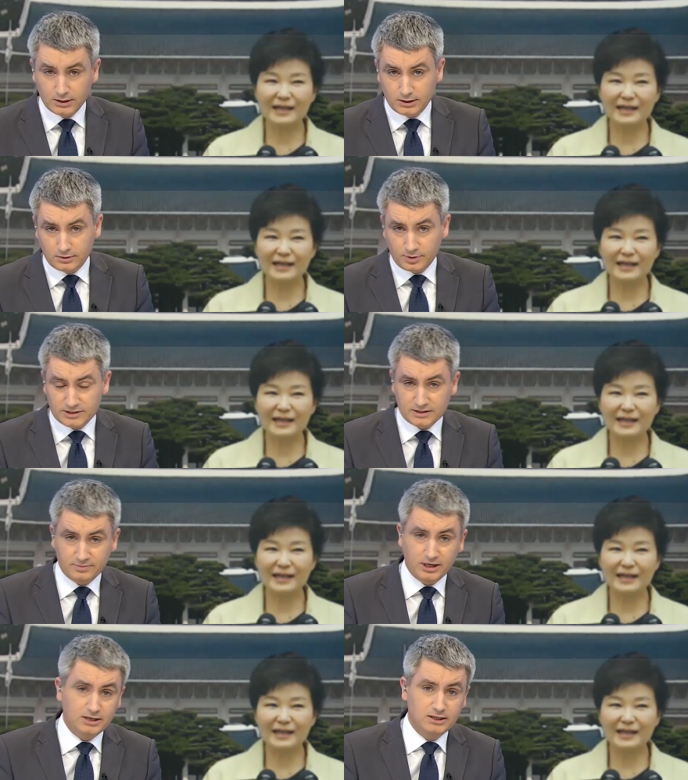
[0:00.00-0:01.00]
Speaker 1: Now, President
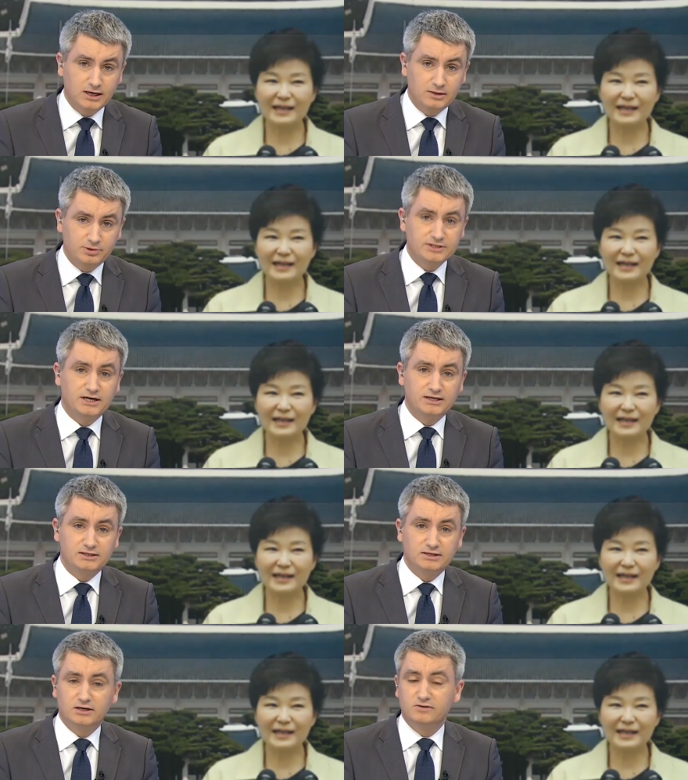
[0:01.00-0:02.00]
Park Geun-hye
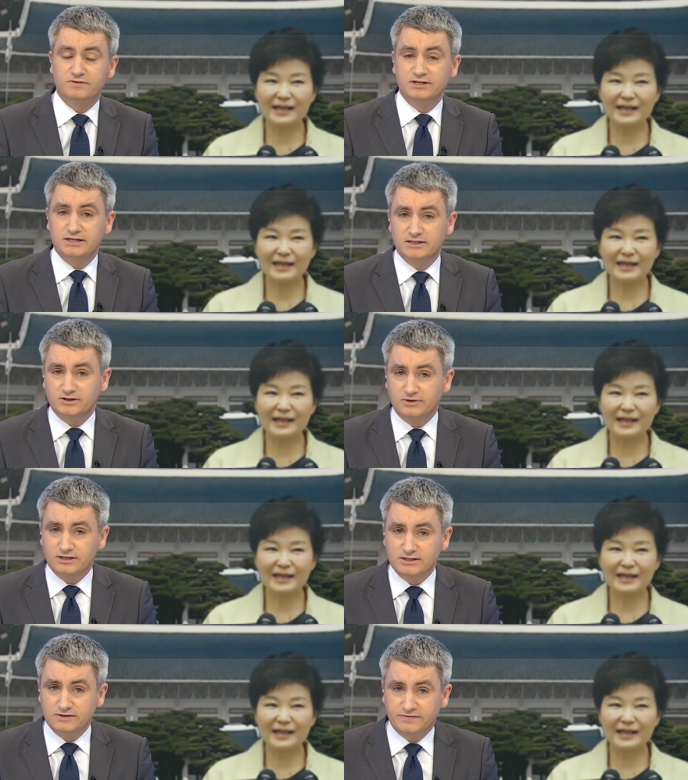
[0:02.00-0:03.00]
presided over an
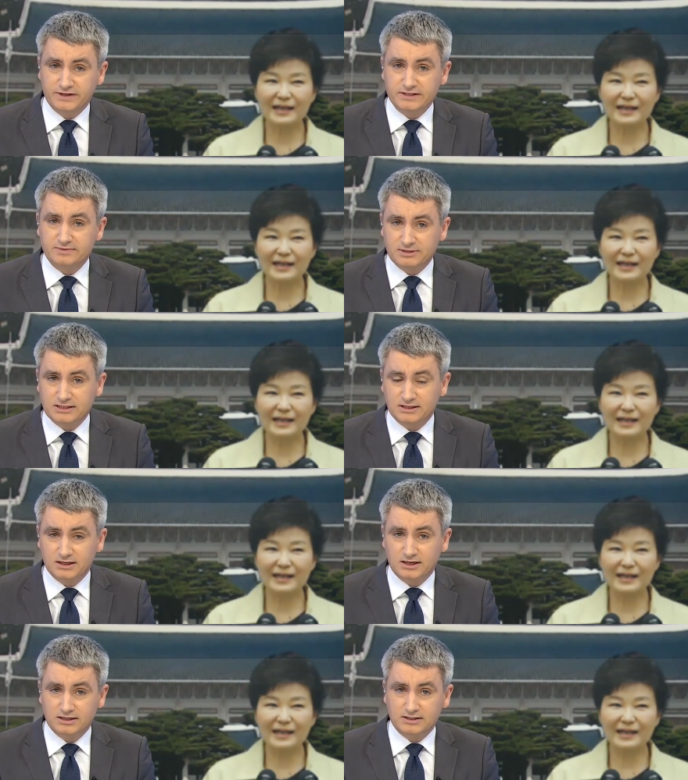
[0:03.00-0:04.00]
integrated defence meeting
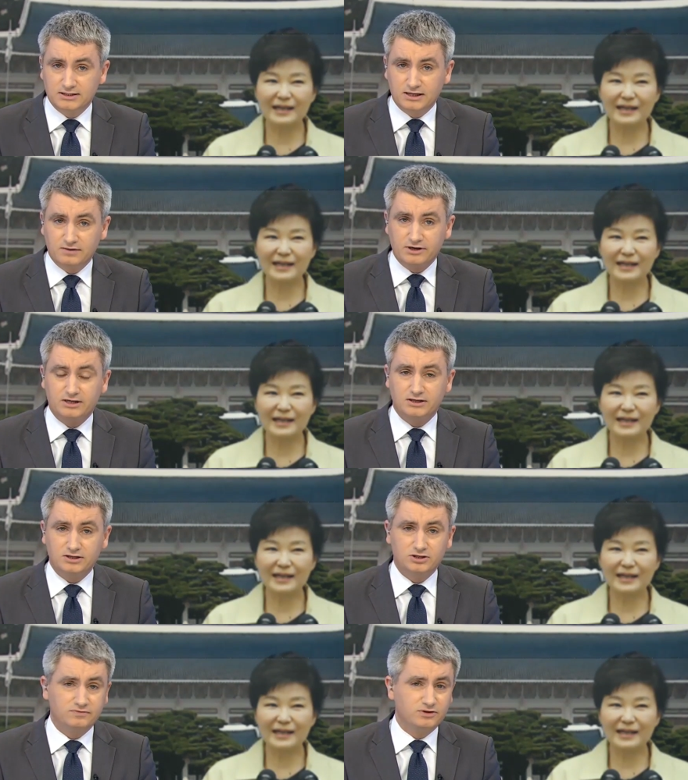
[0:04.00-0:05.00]
earlier today in
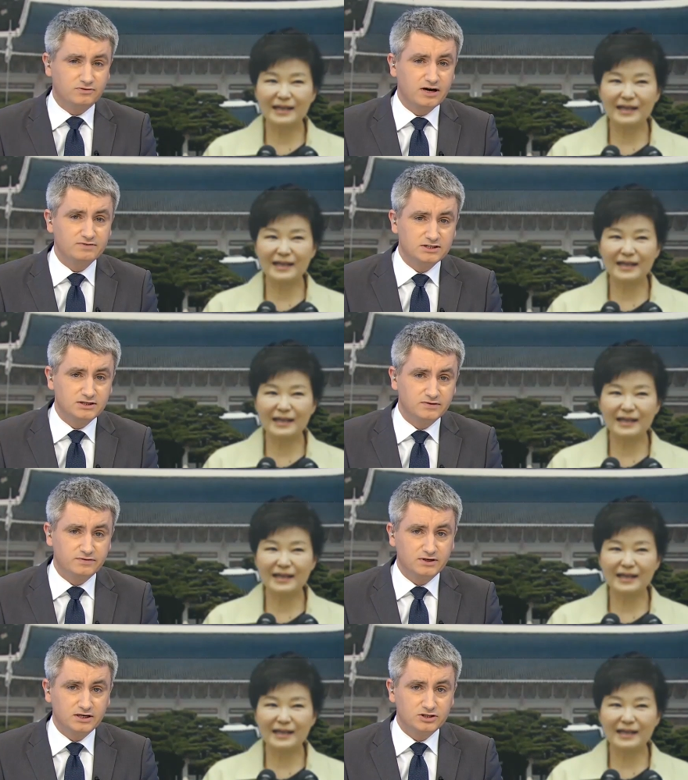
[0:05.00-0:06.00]
recognition of the gravity of
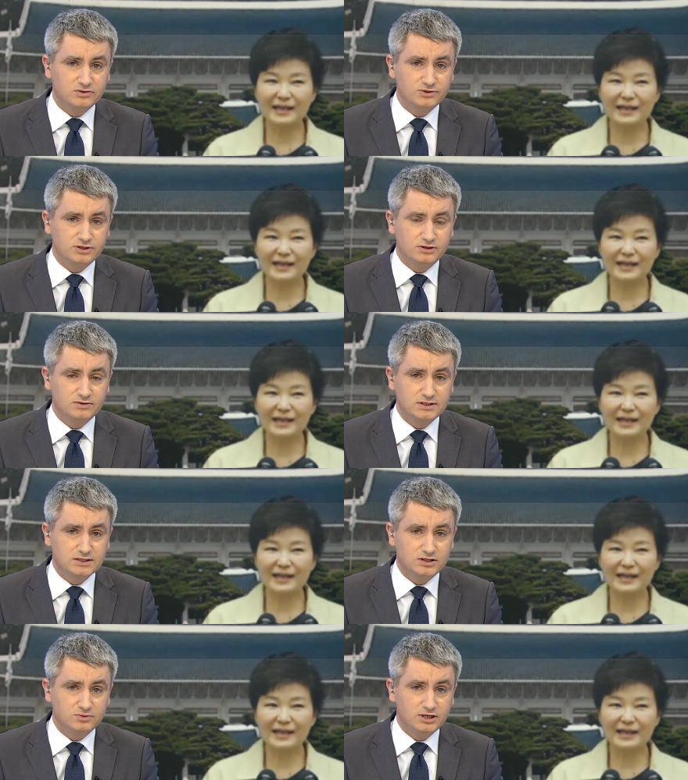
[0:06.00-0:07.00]
the national security
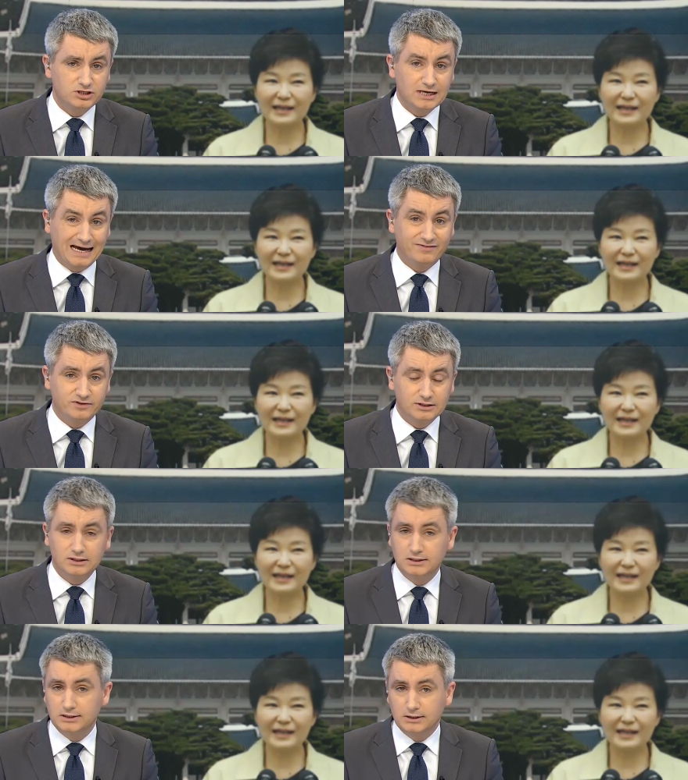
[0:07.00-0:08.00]
situation after
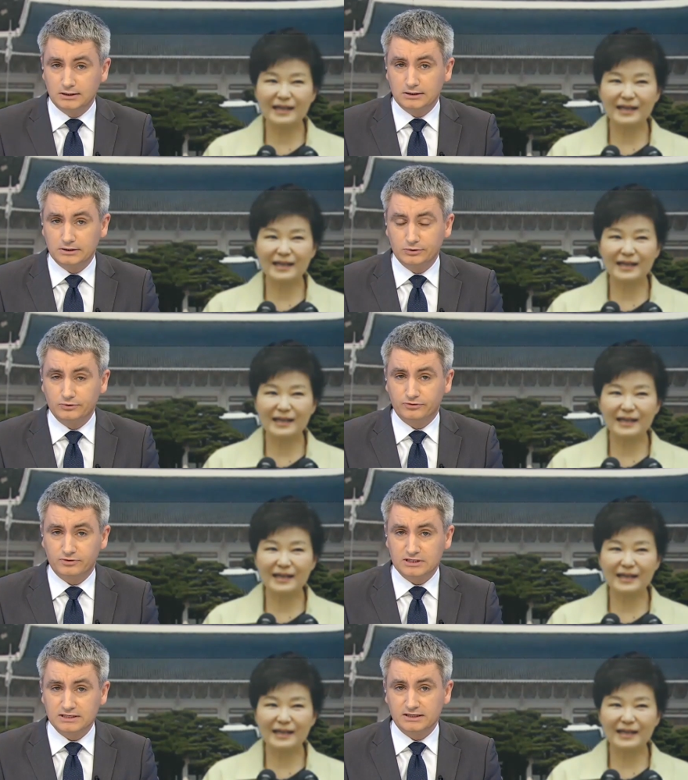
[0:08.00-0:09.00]
North
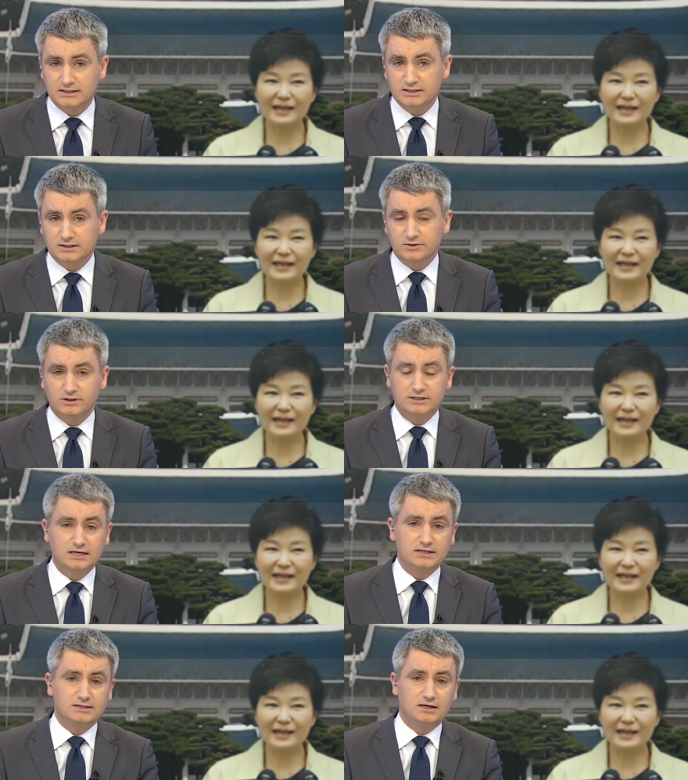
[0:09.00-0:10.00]
Korea's latest nuclear
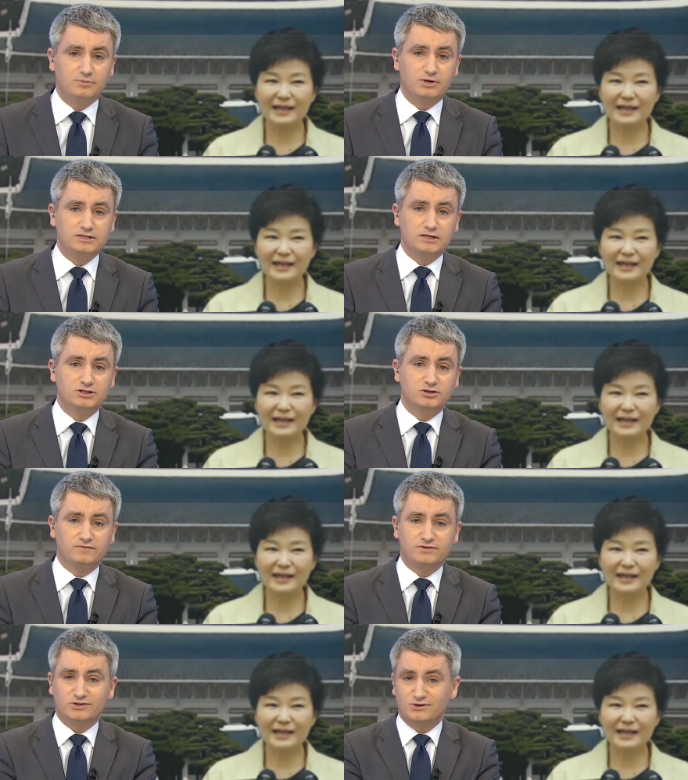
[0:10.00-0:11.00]
test. Our presidential
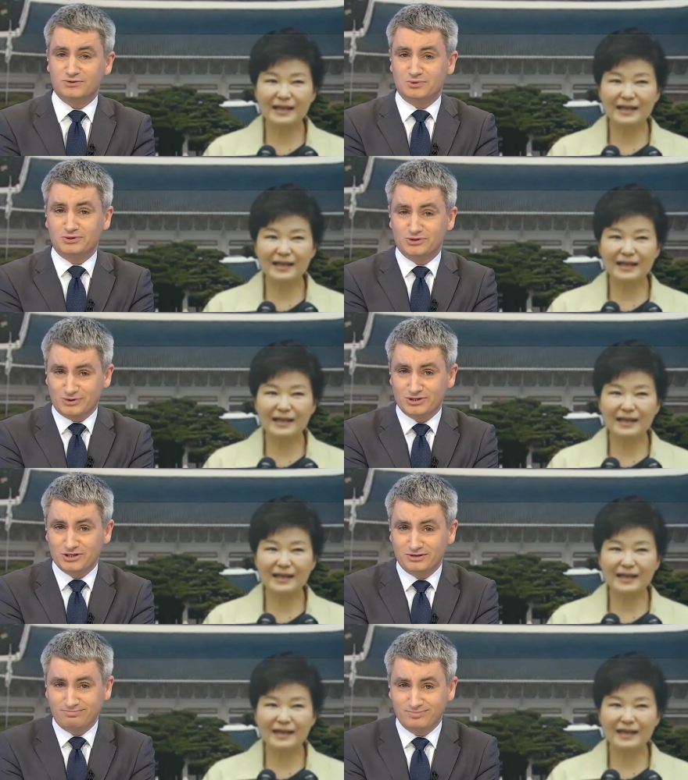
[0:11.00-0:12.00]
office correspondent Song
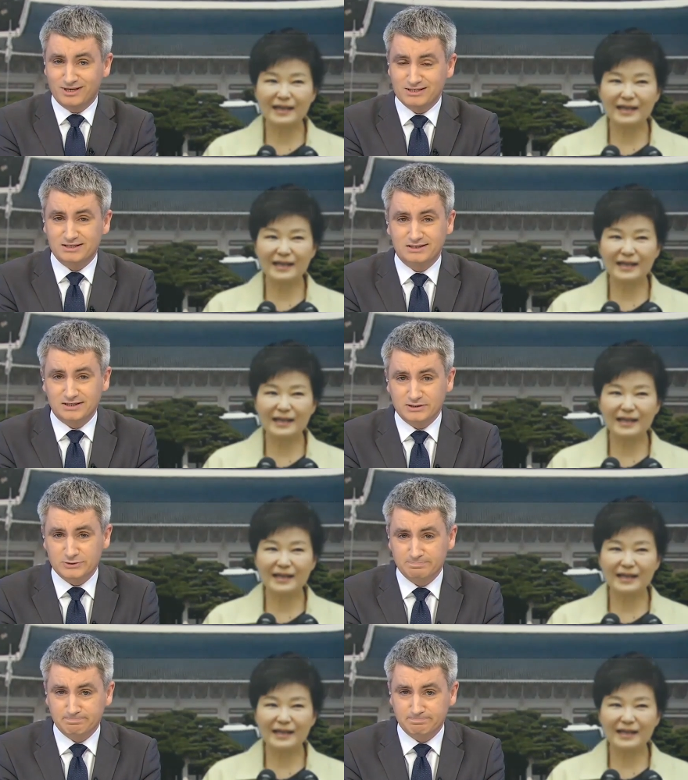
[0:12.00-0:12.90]
Ji-sun has the details.